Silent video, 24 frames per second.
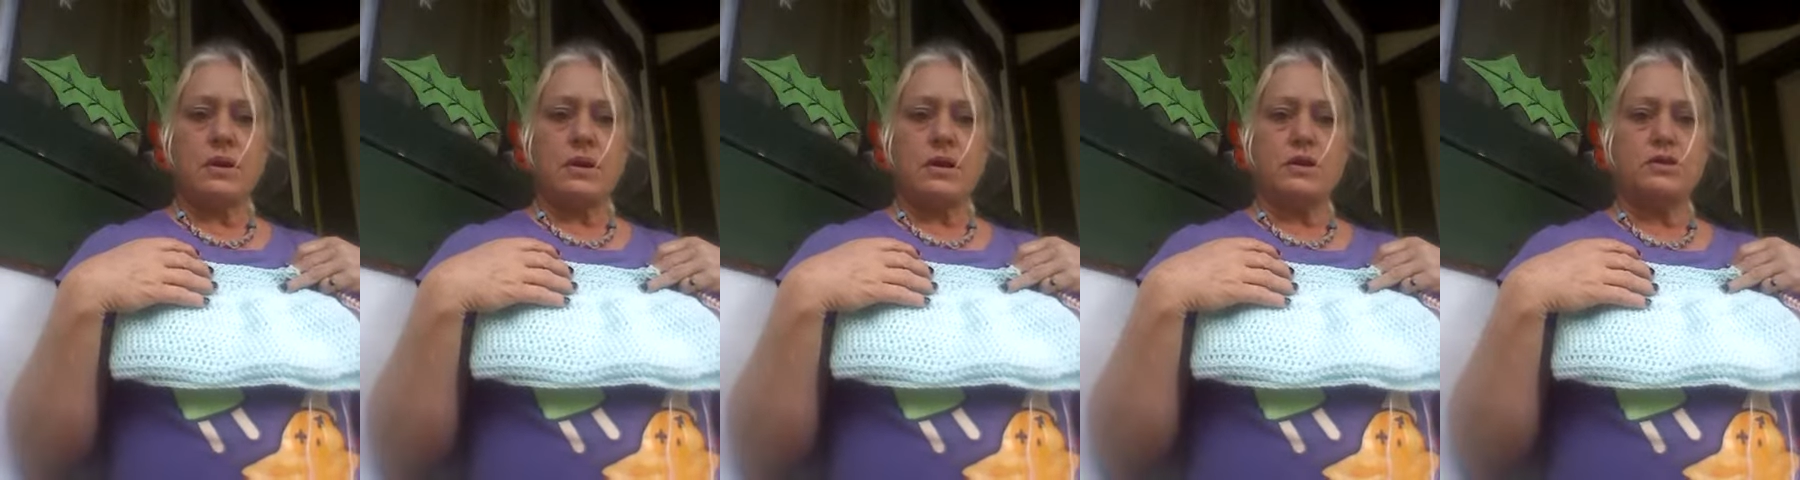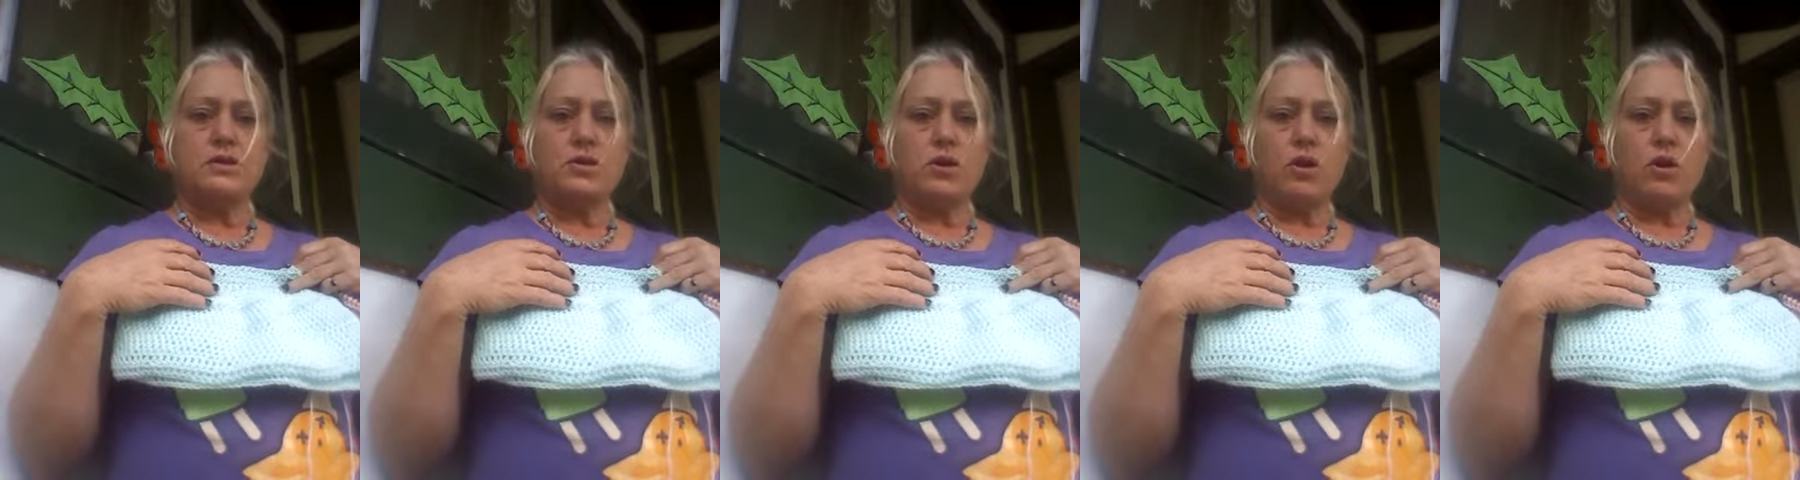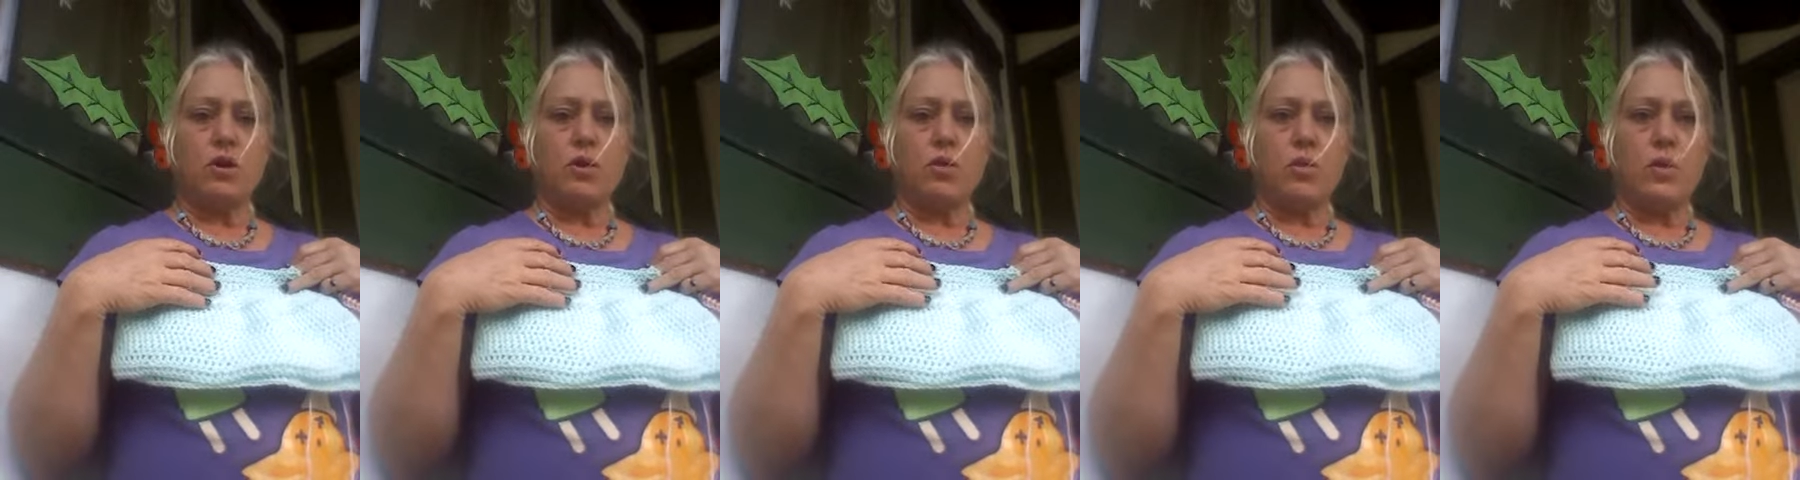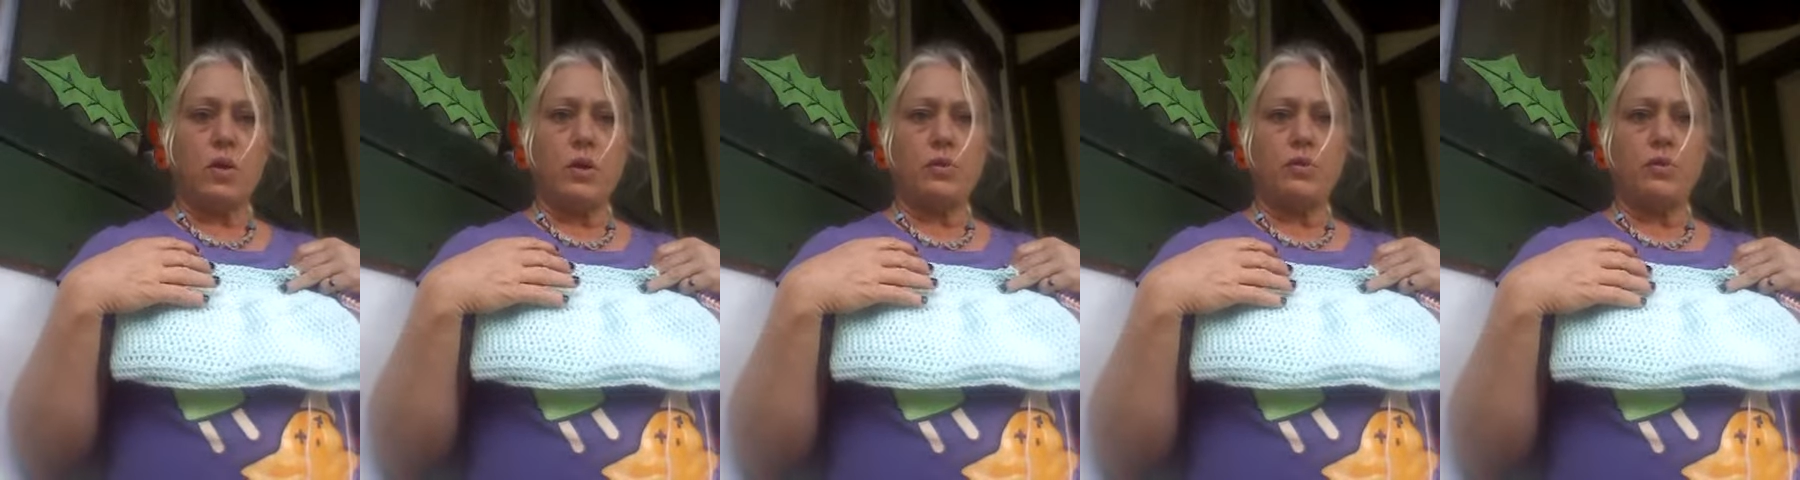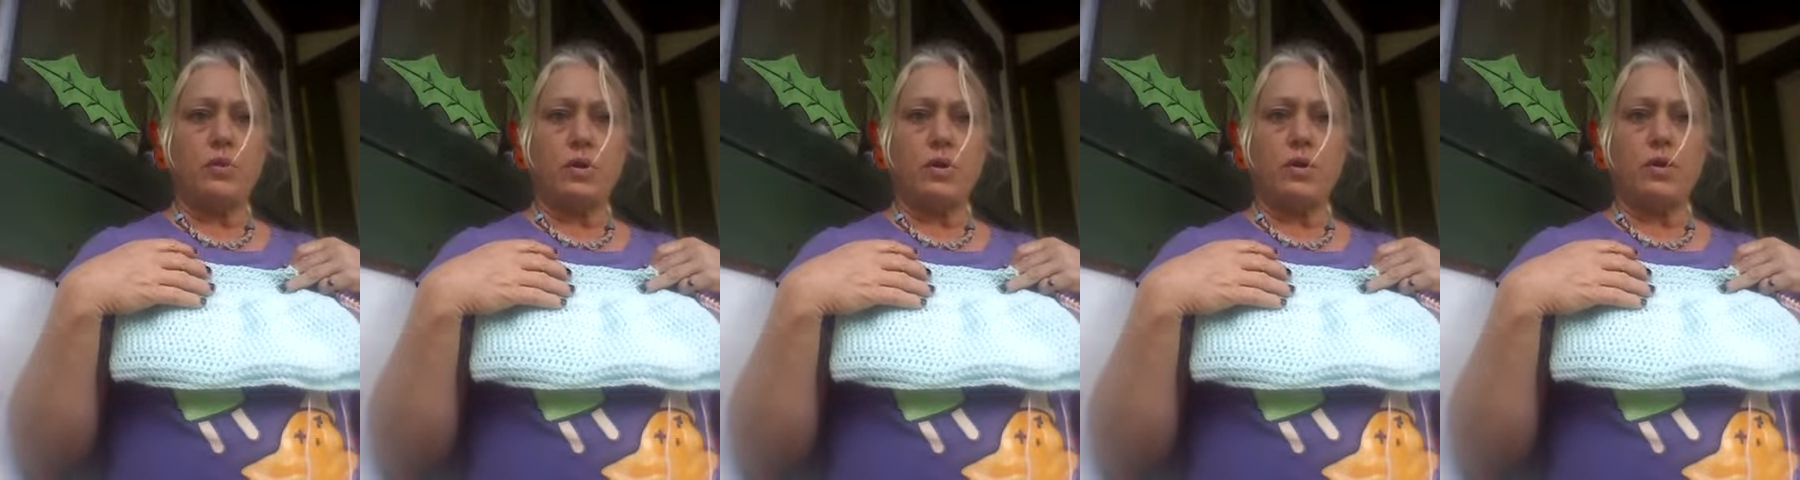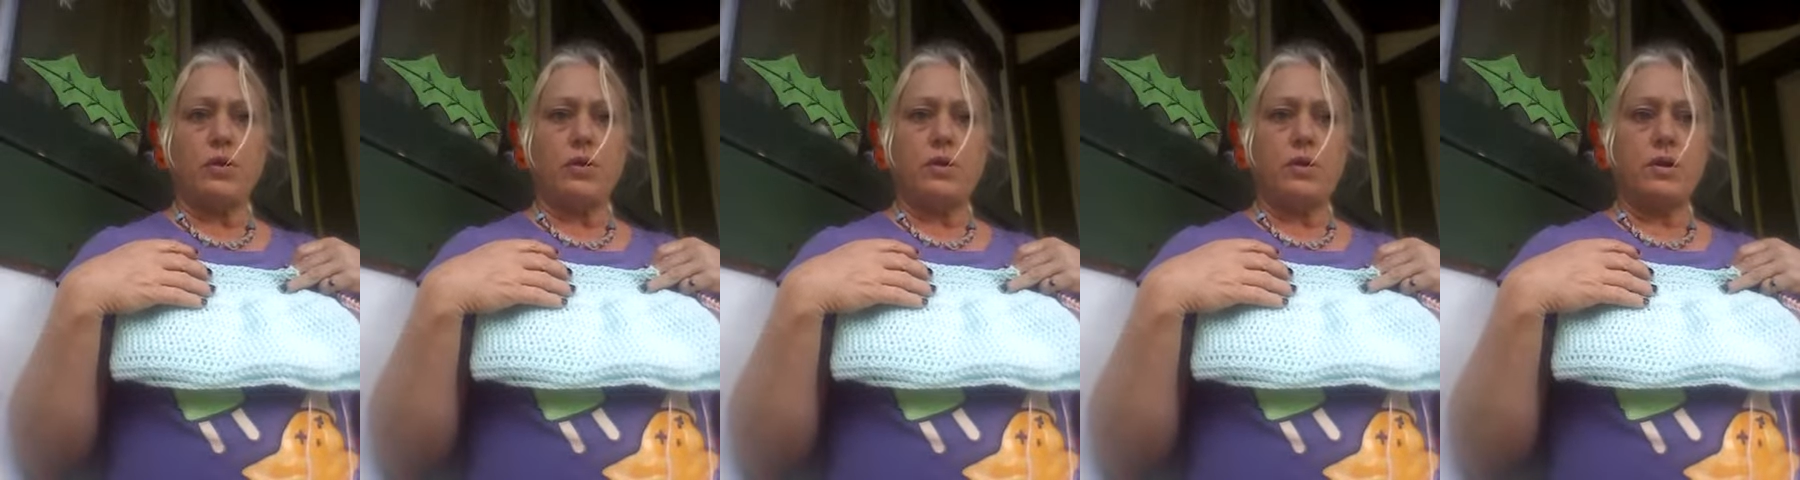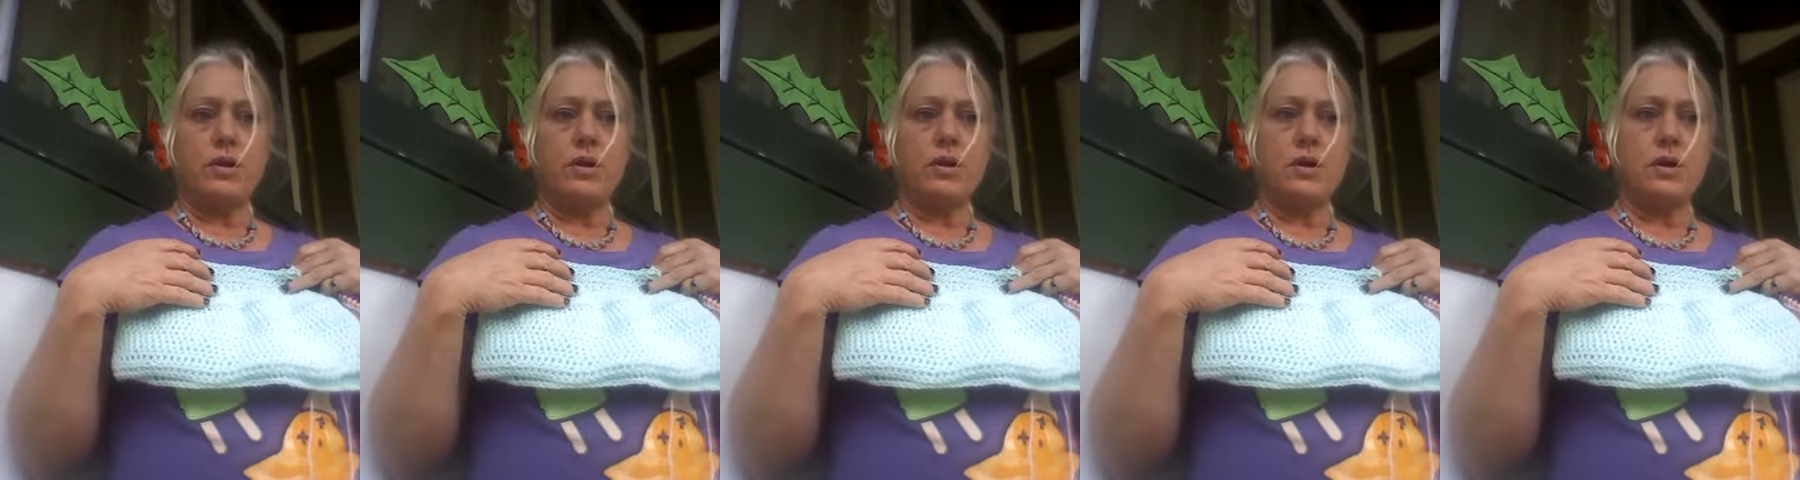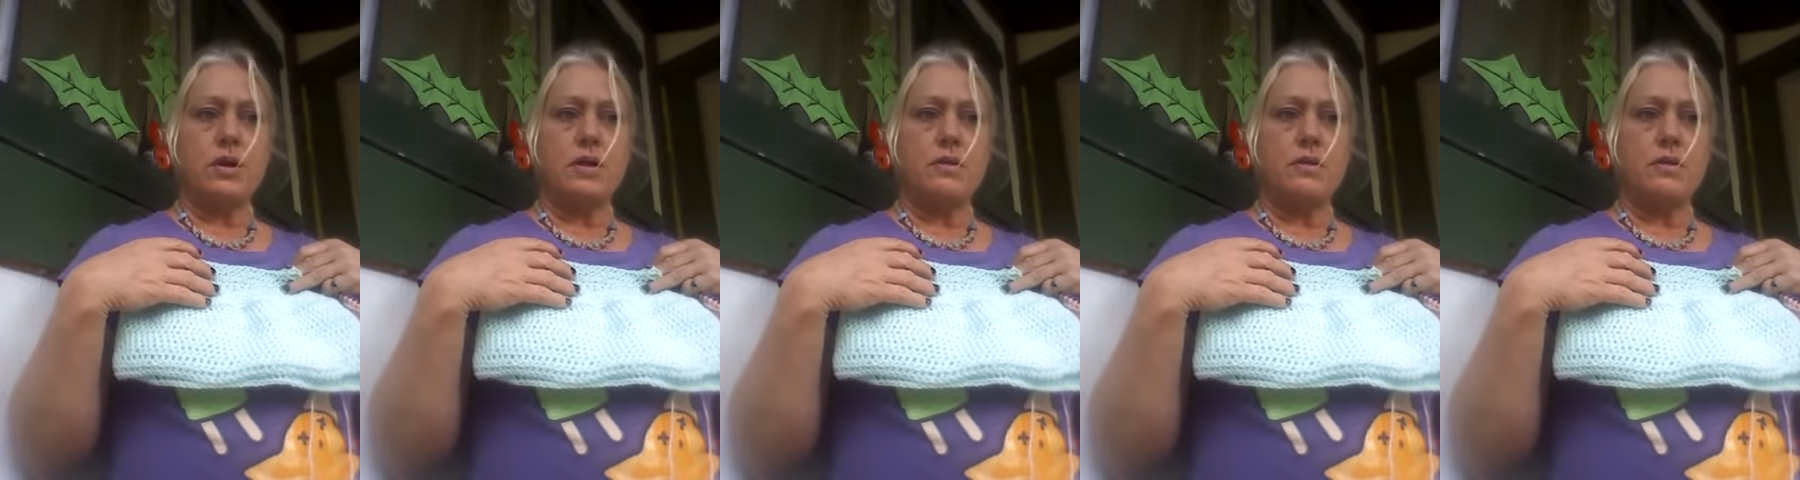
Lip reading: it's all one word,